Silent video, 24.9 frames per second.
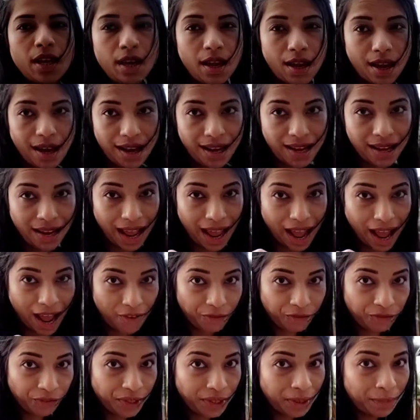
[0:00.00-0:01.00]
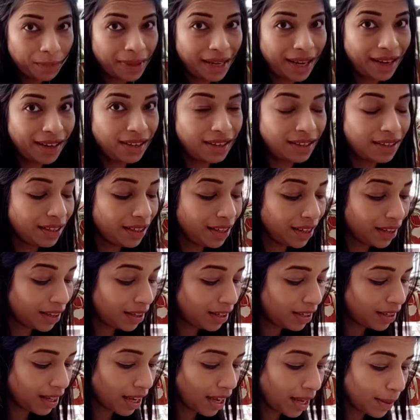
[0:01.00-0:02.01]
and after planting
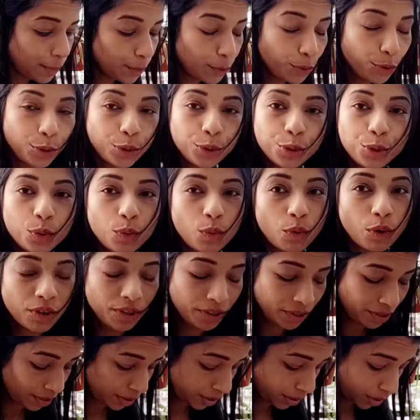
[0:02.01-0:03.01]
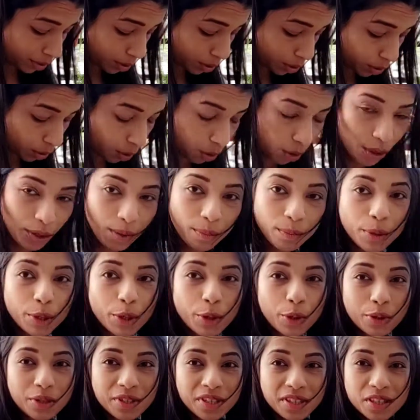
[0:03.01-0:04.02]
it I'm going to water it a lot
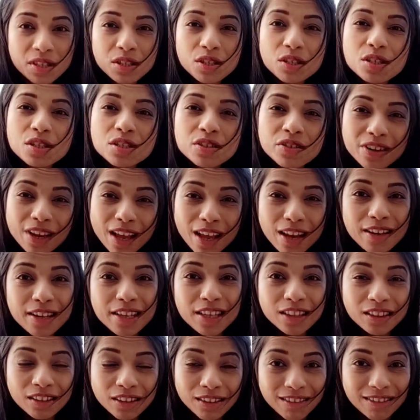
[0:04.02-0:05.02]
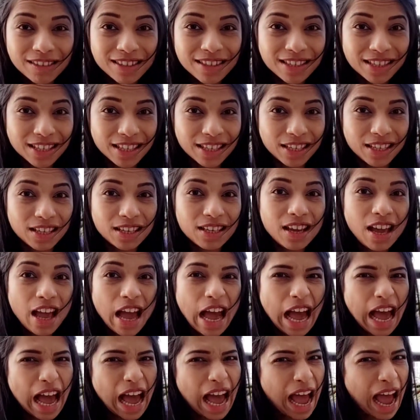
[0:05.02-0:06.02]
because it's really thirsty
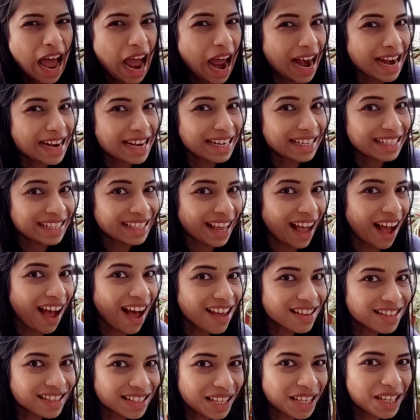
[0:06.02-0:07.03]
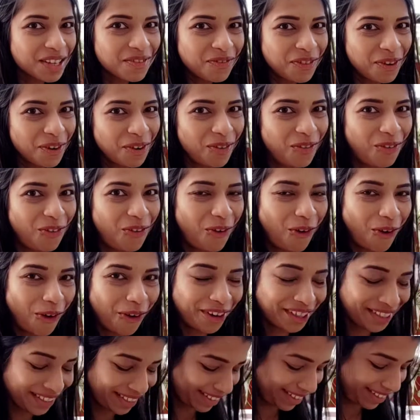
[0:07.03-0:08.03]
and it's asking for
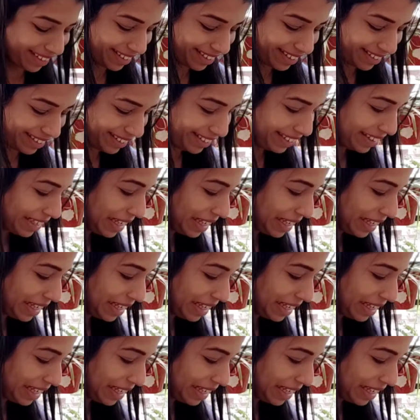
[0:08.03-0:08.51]
water